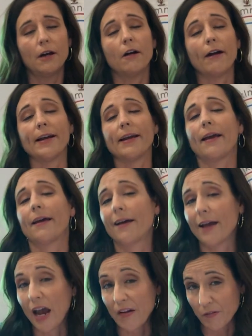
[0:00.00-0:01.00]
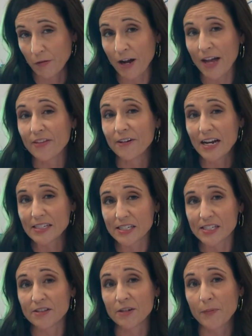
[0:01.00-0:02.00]
All right, everyone got their
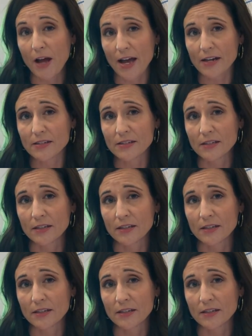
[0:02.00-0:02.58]
S's in their box?